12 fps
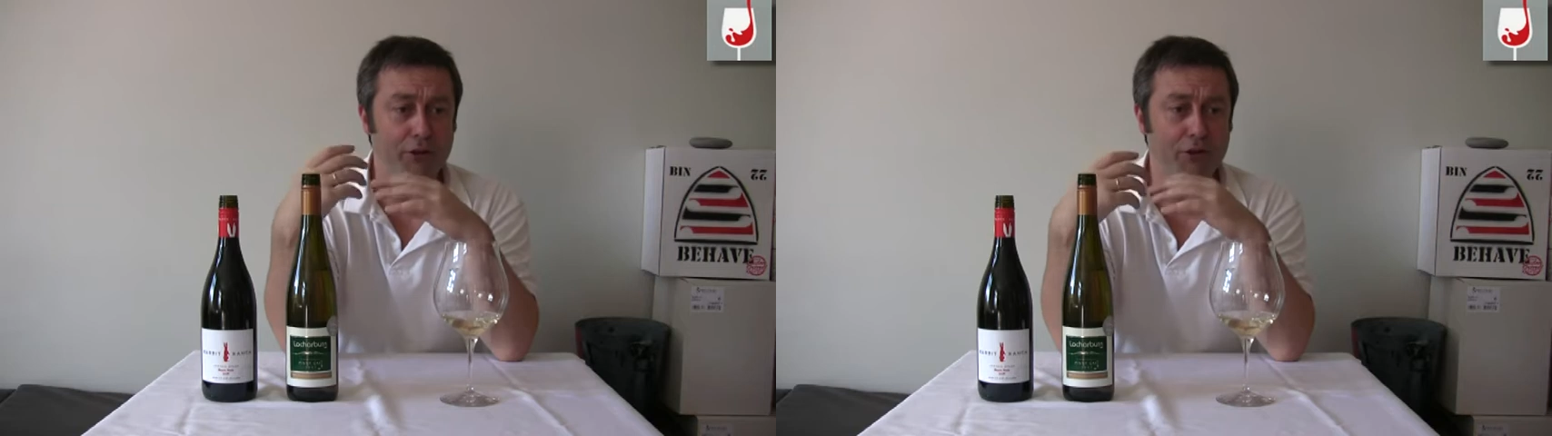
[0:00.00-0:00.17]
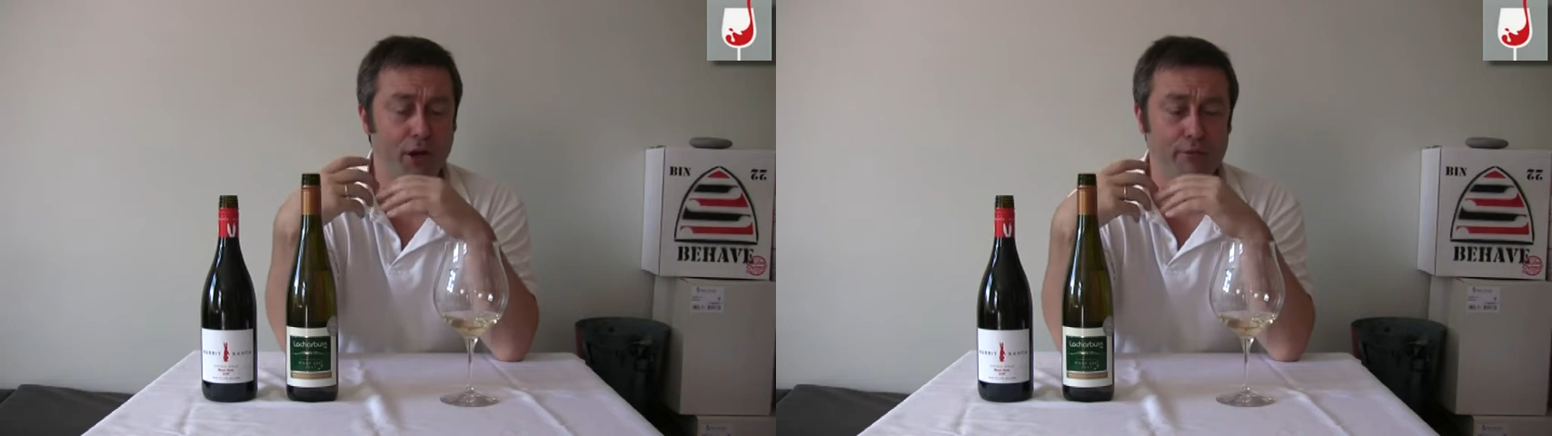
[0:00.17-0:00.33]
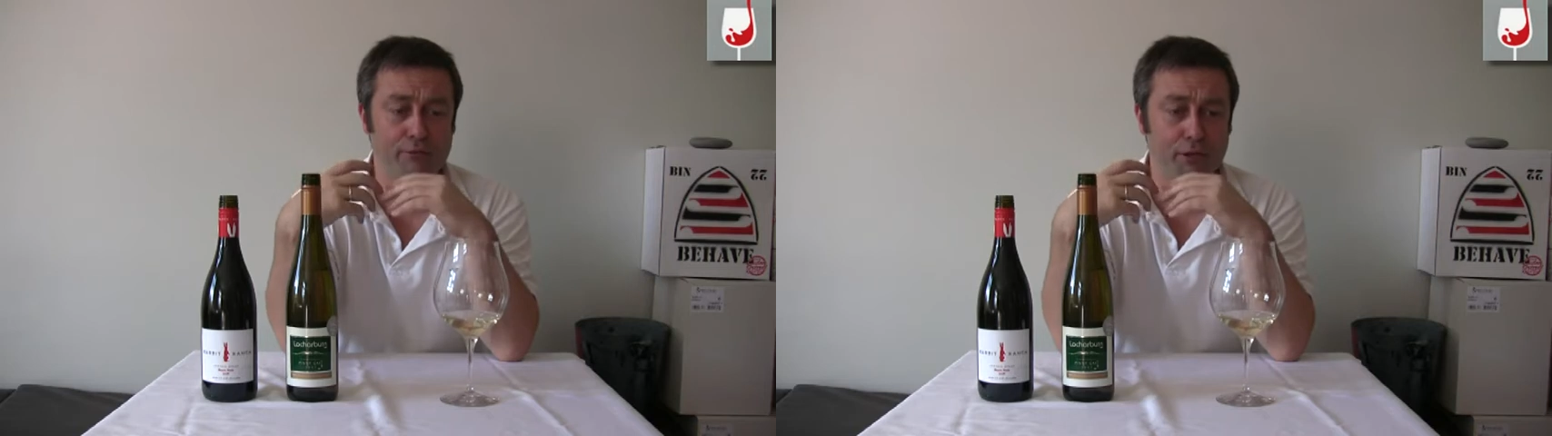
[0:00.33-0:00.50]

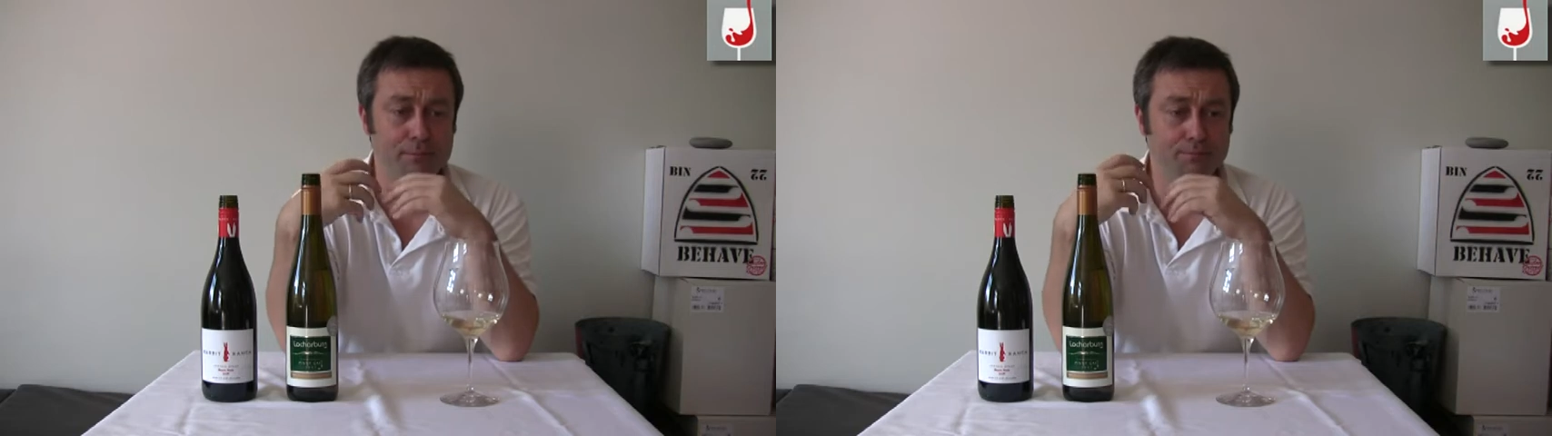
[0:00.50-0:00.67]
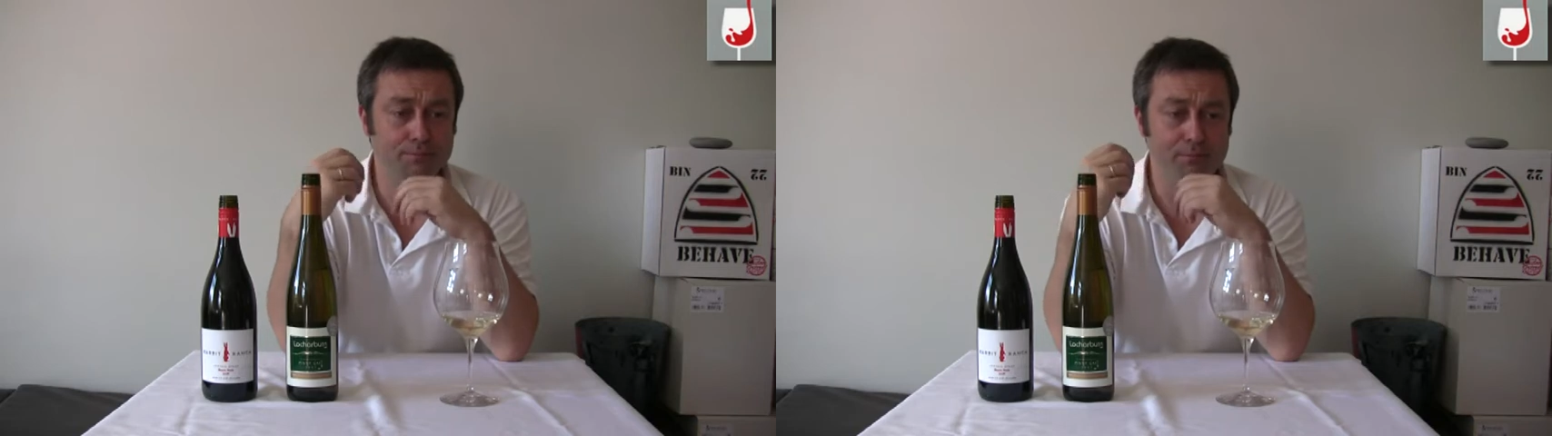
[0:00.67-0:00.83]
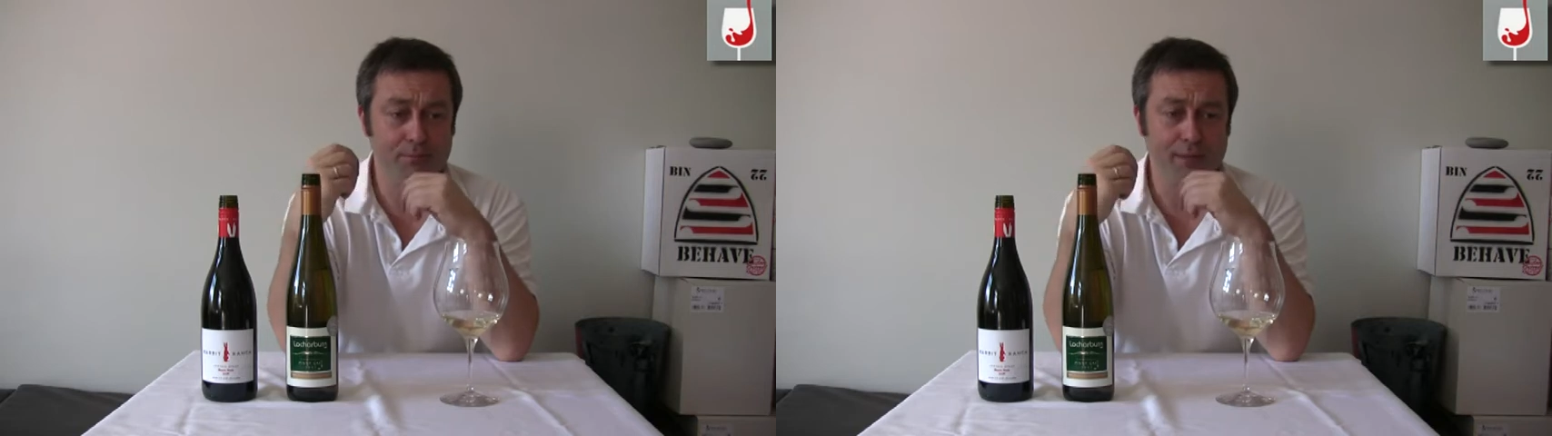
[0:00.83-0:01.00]
stone fruit.
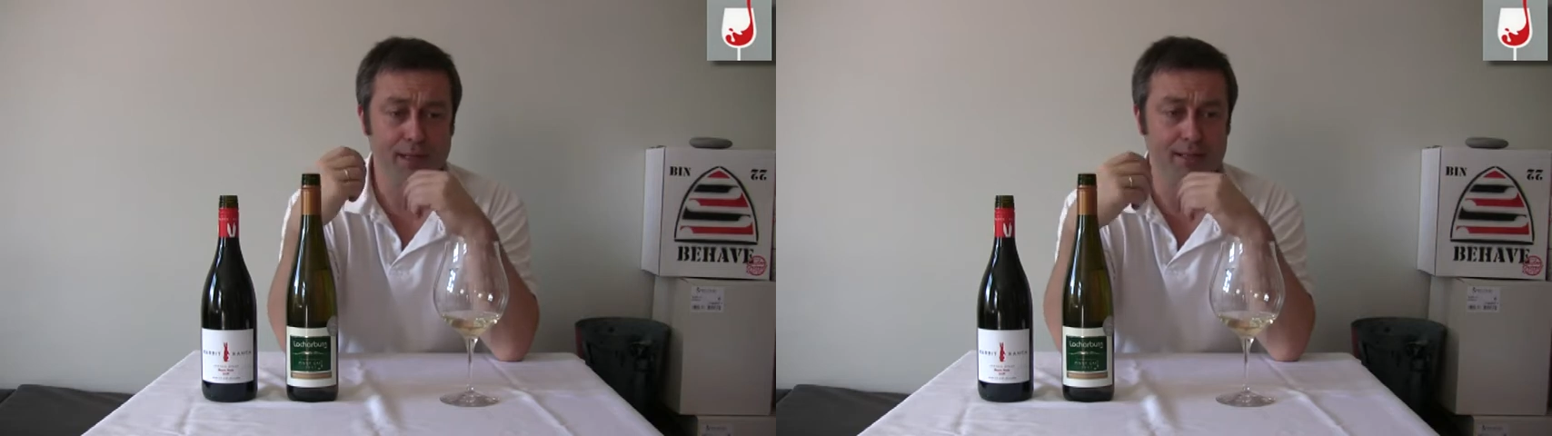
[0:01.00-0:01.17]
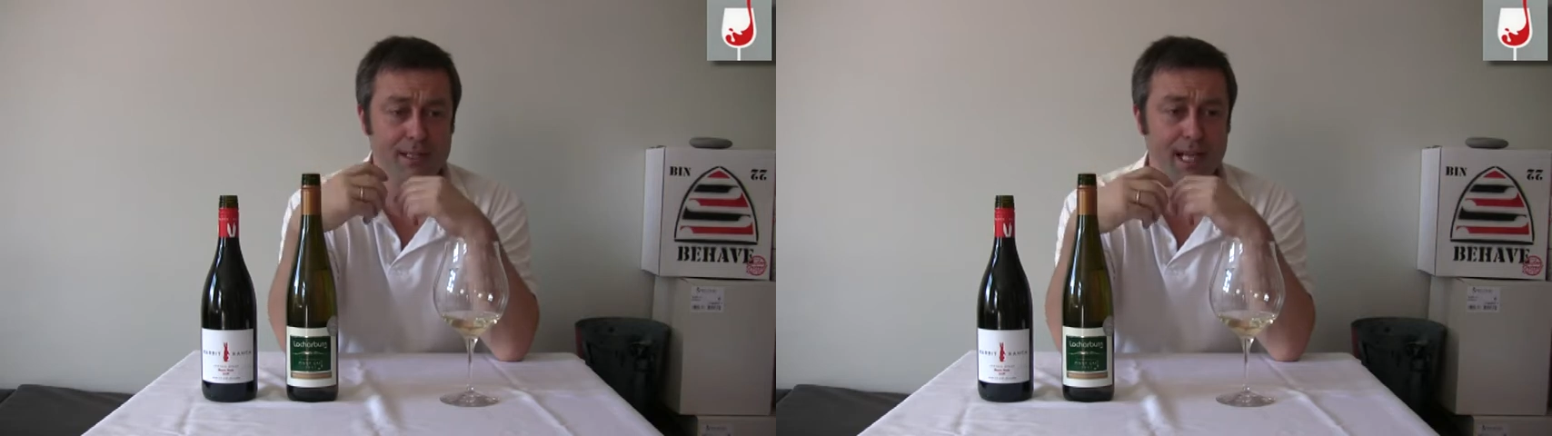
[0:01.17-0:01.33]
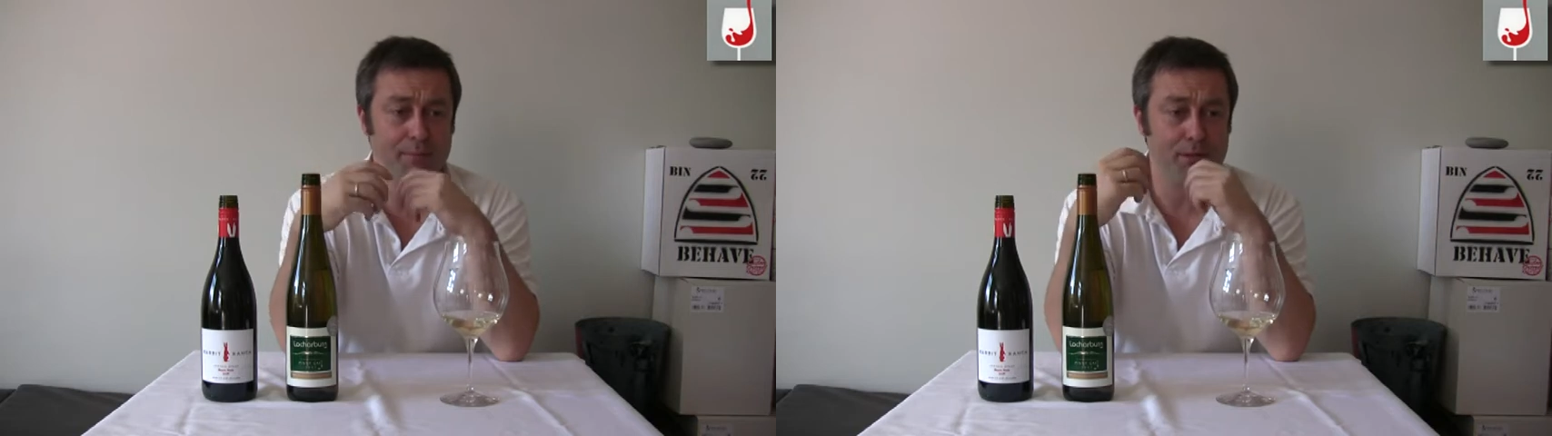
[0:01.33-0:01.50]
There's
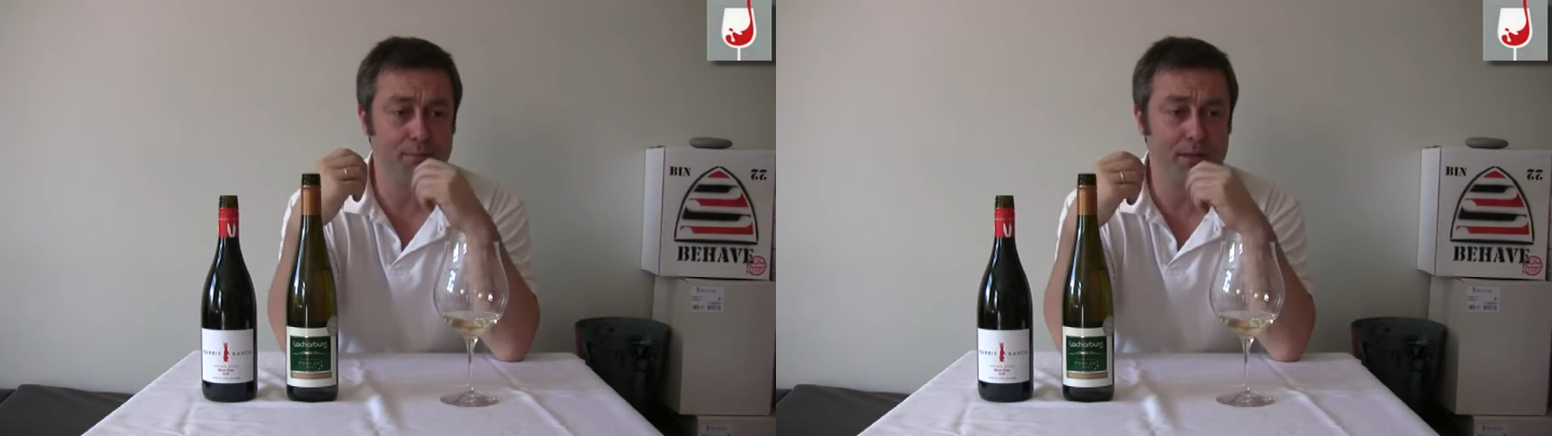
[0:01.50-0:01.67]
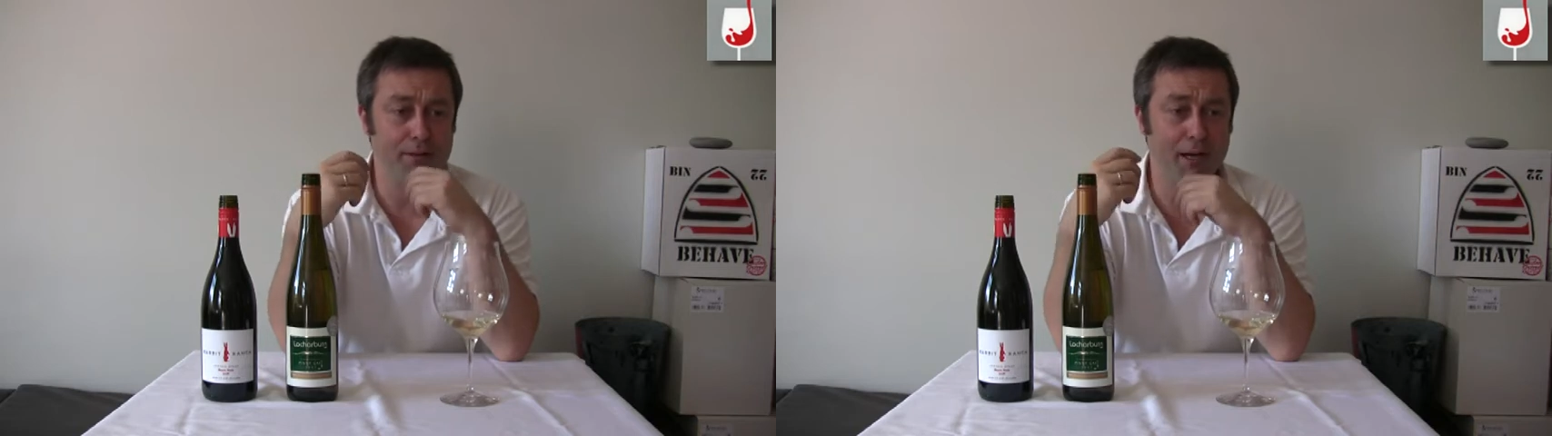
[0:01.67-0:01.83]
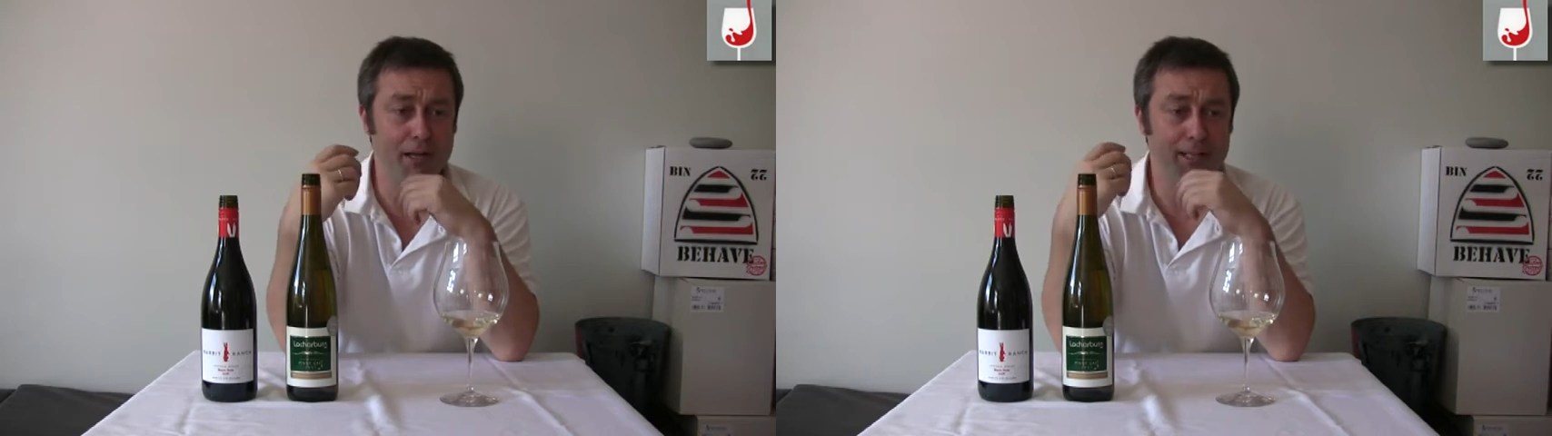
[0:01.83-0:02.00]
lemon, a bit
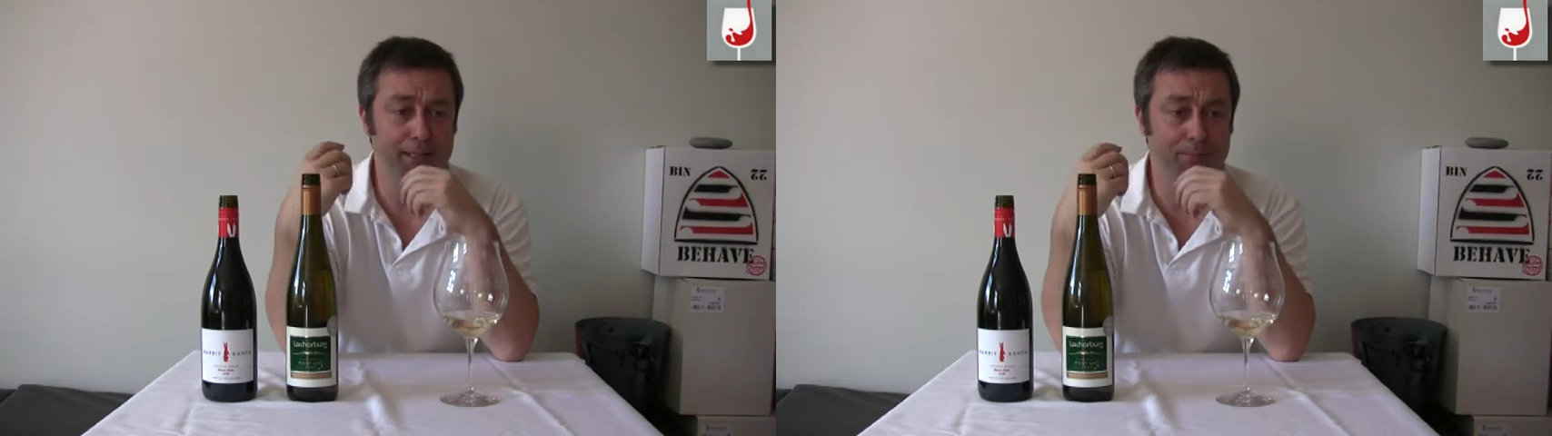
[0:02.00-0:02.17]
of honey.